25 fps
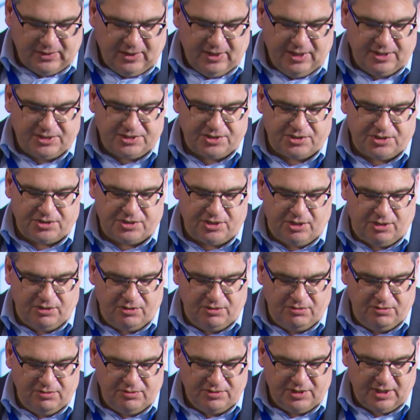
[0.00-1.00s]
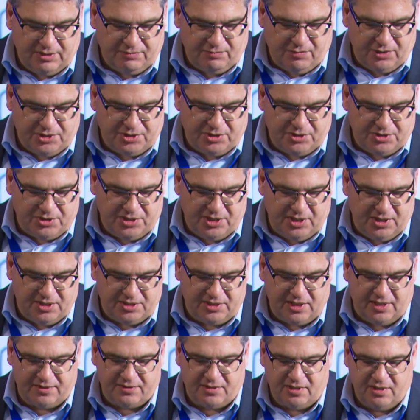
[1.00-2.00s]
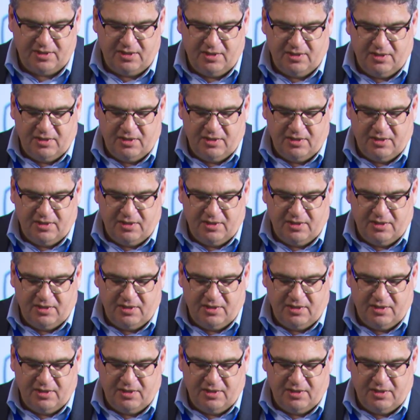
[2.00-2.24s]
It's so that what you see is that